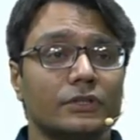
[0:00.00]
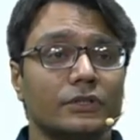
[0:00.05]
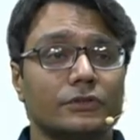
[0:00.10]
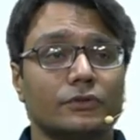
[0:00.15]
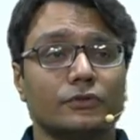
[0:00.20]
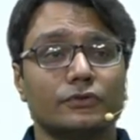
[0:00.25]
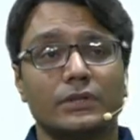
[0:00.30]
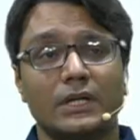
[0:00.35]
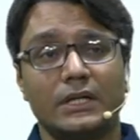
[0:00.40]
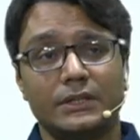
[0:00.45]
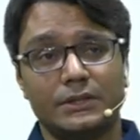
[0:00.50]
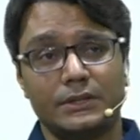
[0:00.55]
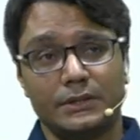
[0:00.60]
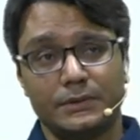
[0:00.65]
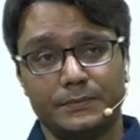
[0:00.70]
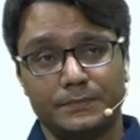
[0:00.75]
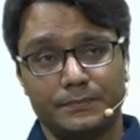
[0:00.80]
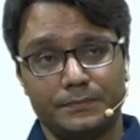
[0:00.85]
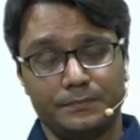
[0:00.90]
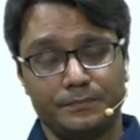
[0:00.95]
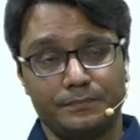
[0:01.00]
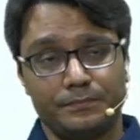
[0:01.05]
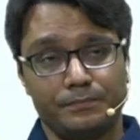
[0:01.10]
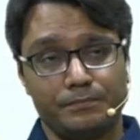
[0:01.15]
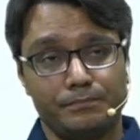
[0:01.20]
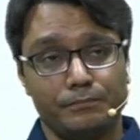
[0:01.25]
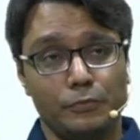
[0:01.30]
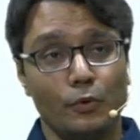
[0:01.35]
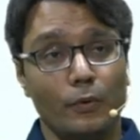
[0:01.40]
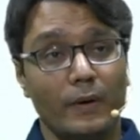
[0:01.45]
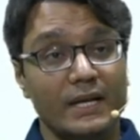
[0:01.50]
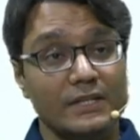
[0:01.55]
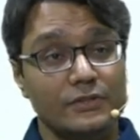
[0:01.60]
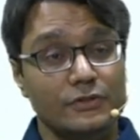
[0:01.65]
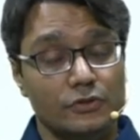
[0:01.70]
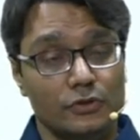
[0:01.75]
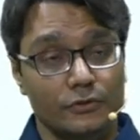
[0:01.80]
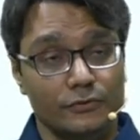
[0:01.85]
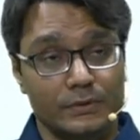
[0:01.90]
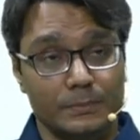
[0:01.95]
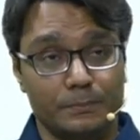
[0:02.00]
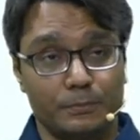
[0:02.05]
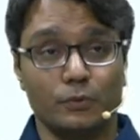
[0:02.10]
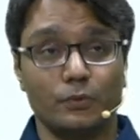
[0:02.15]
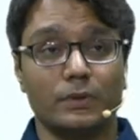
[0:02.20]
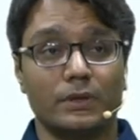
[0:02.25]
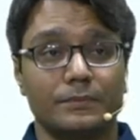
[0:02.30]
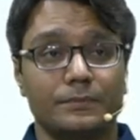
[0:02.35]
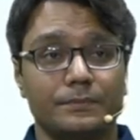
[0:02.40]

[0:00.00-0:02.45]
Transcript: the society, poorest of the poor.